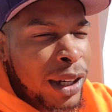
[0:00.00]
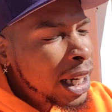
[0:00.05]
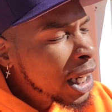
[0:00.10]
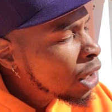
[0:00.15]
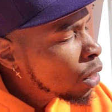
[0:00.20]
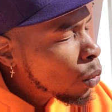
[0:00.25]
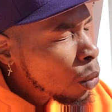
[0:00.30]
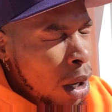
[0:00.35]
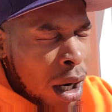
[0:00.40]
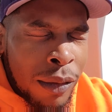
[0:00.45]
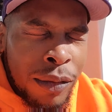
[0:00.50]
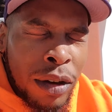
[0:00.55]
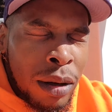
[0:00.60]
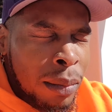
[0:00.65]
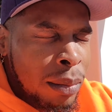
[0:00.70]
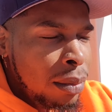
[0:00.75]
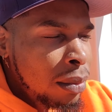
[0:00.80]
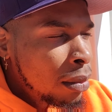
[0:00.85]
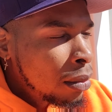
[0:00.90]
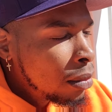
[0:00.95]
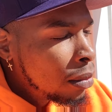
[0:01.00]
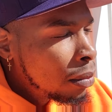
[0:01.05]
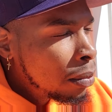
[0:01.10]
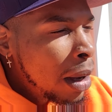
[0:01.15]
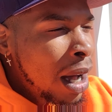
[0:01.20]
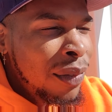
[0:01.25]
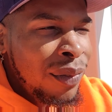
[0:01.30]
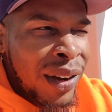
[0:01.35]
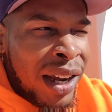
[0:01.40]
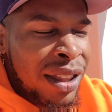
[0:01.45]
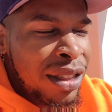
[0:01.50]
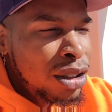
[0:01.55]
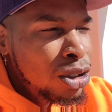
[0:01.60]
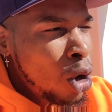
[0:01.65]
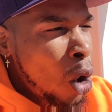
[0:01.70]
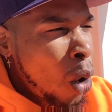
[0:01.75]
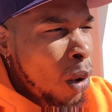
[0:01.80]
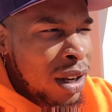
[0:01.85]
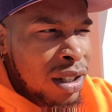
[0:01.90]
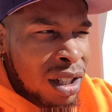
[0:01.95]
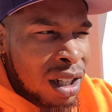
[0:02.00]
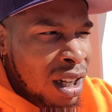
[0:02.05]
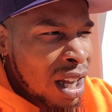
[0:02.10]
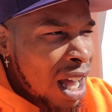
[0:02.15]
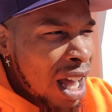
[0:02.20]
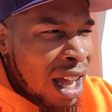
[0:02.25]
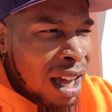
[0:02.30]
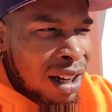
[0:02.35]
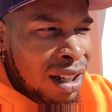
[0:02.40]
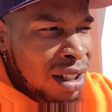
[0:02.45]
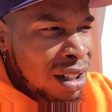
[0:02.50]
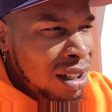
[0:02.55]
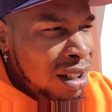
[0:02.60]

either one of them. My faith is always in God.